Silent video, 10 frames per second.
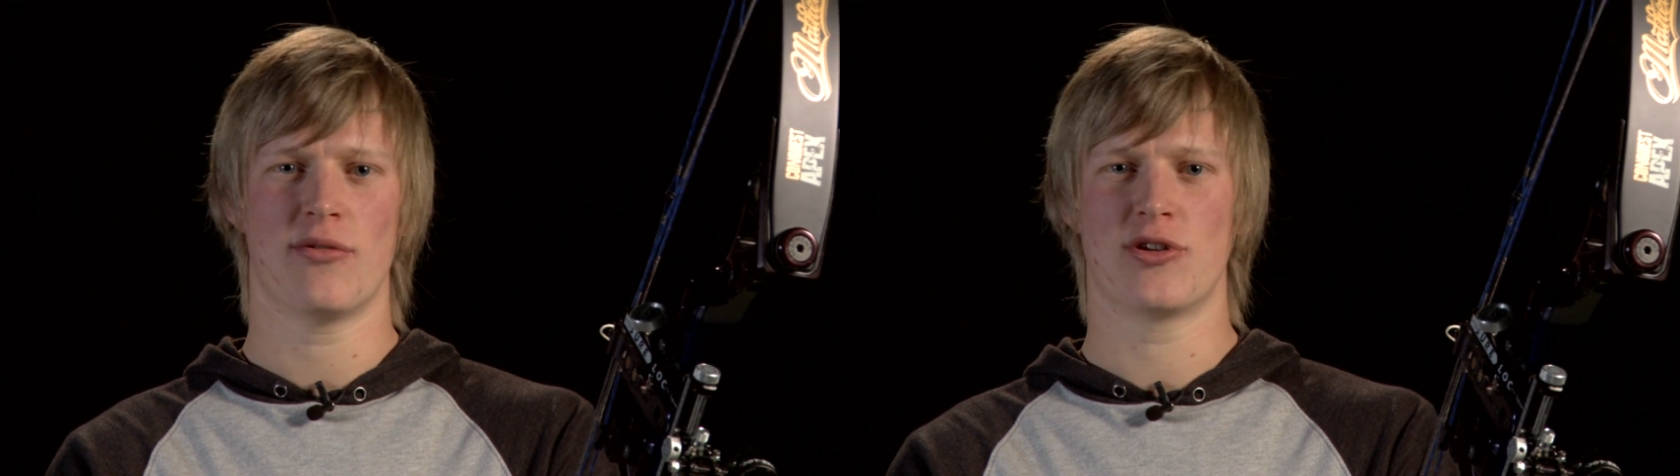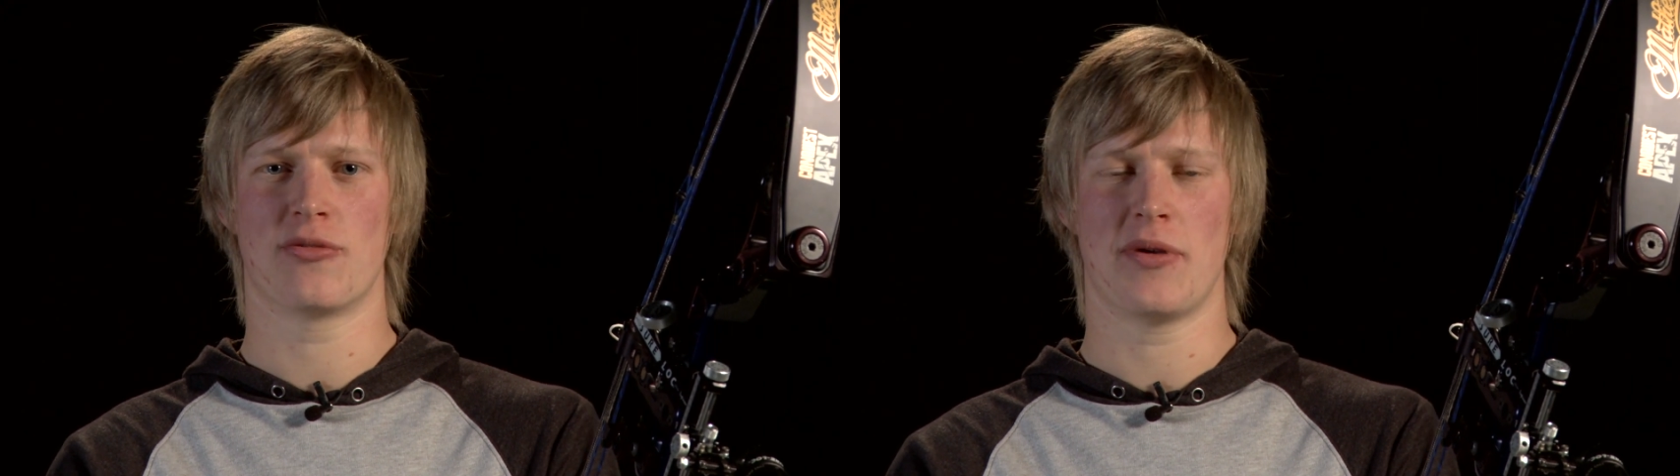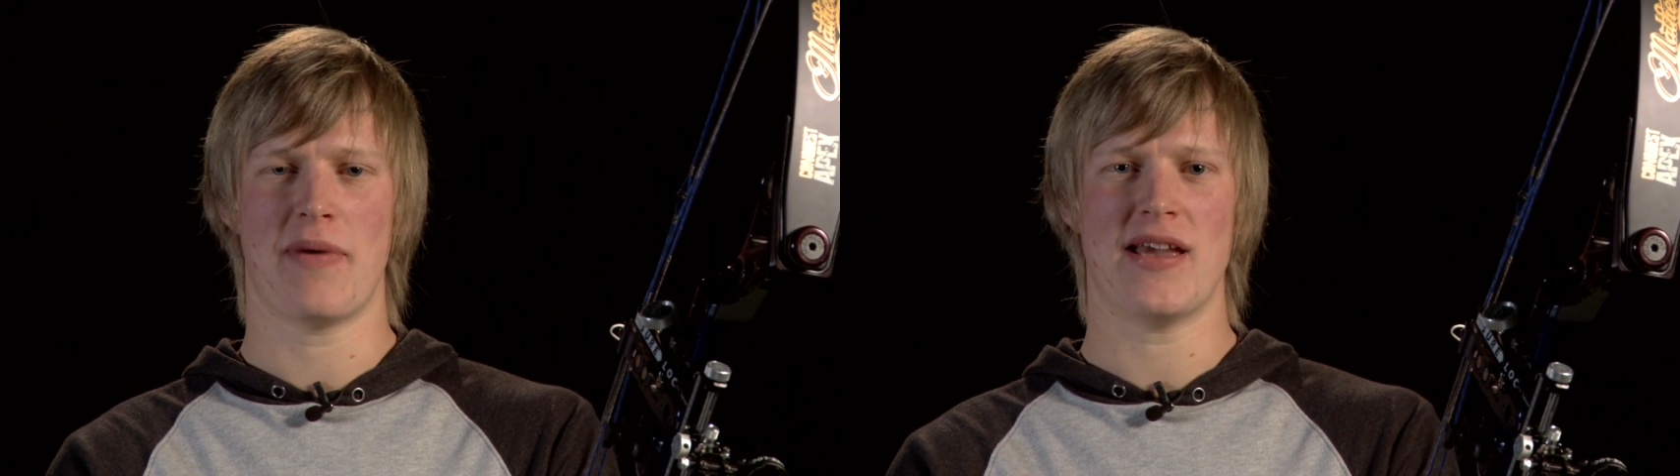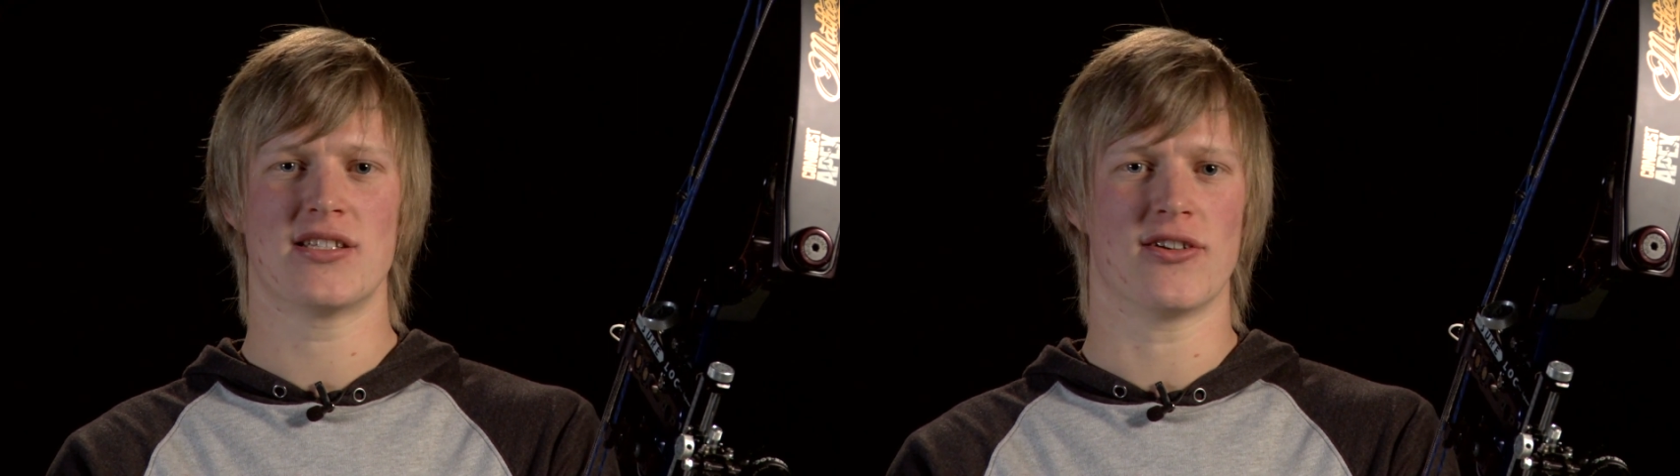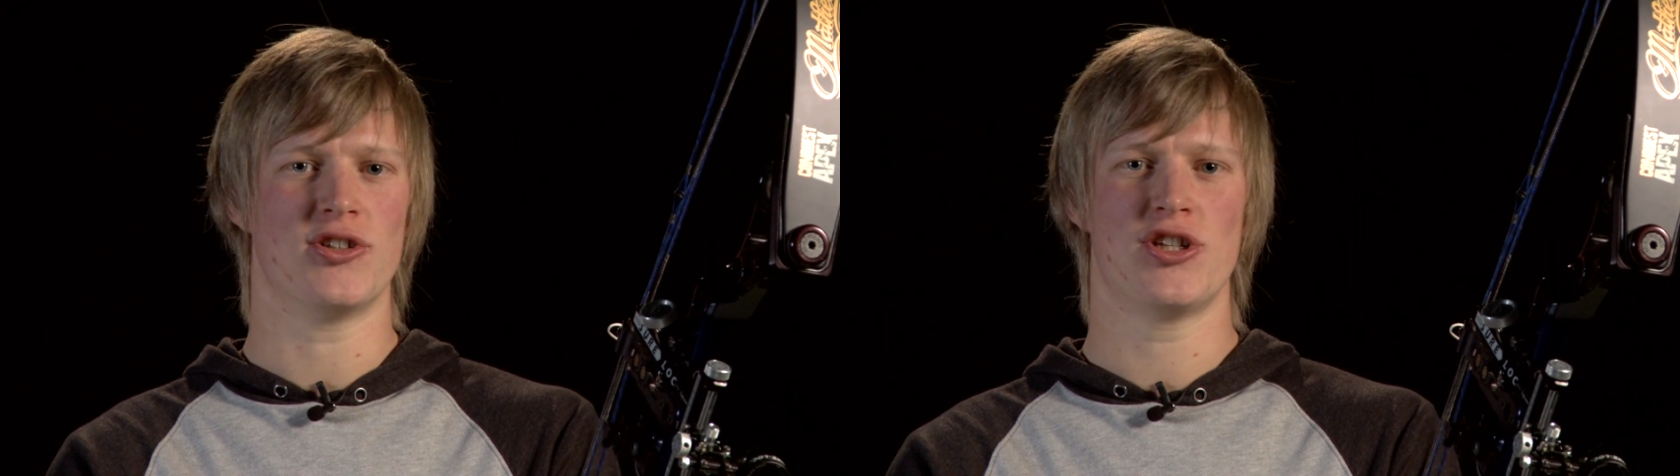which will be
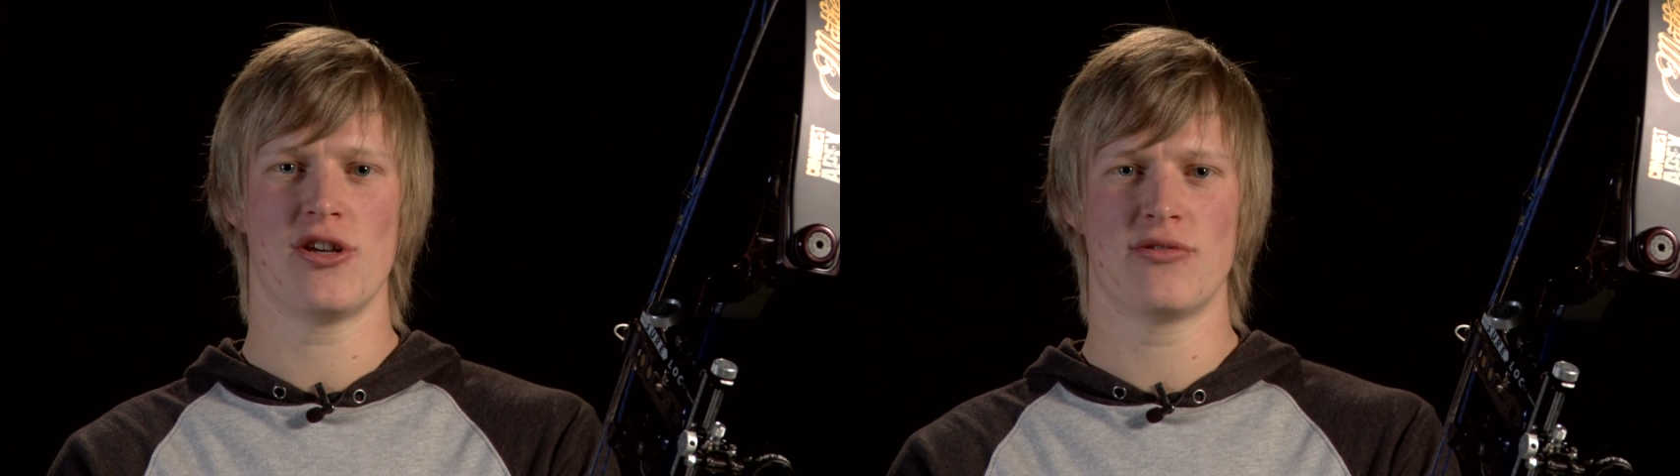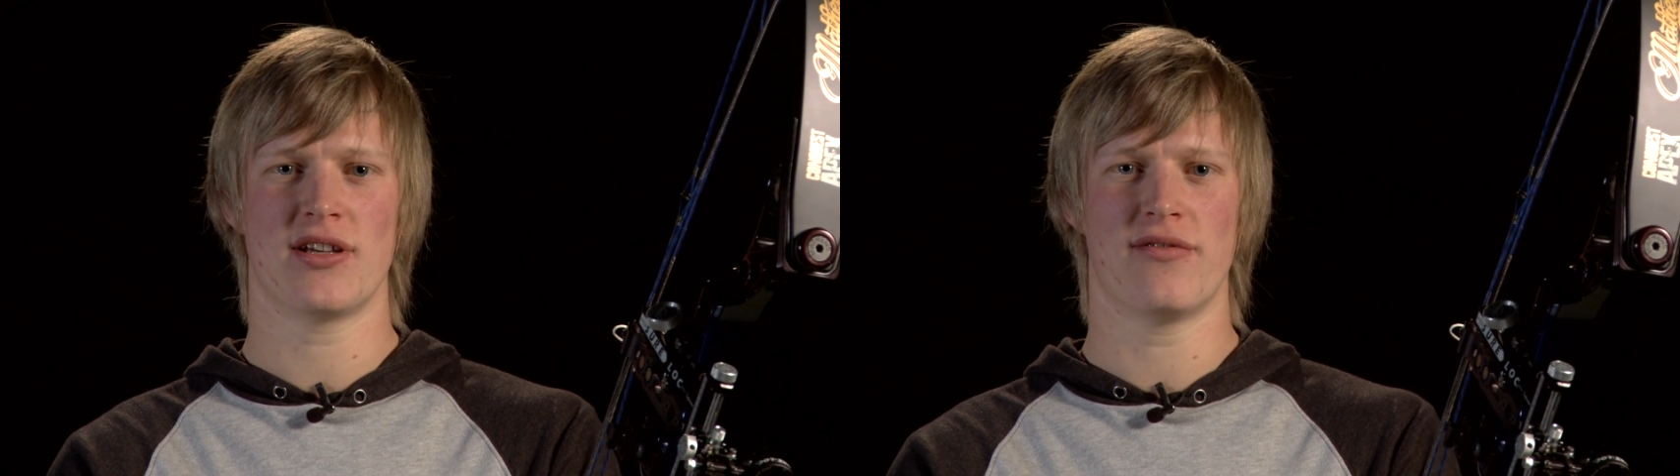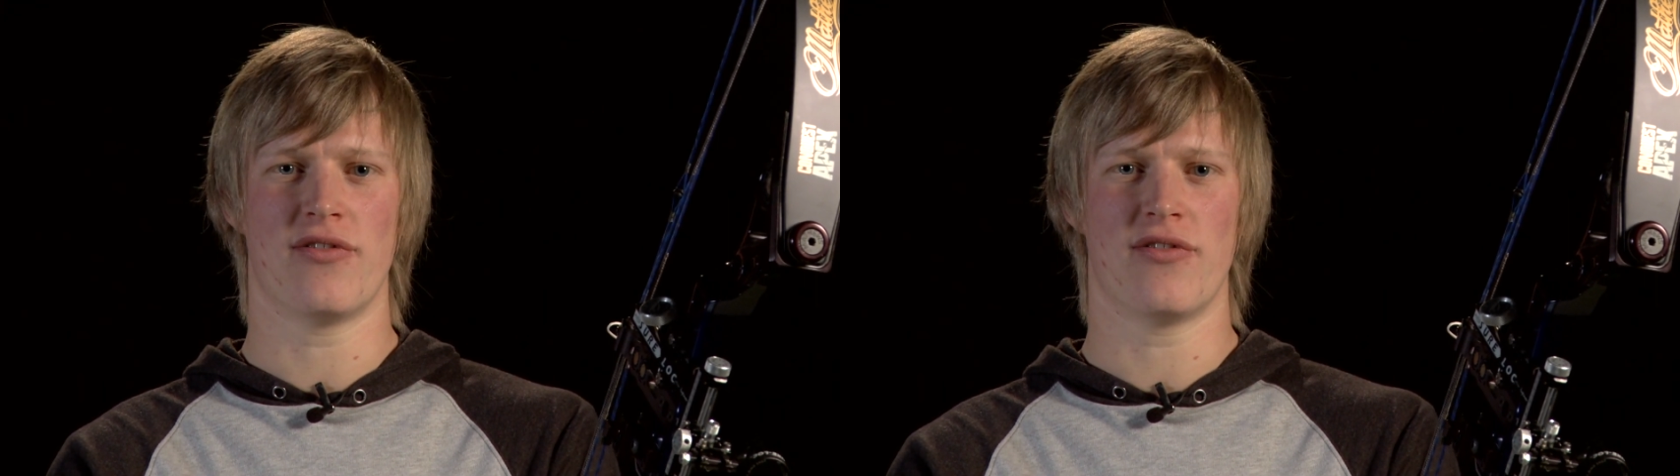based on shooting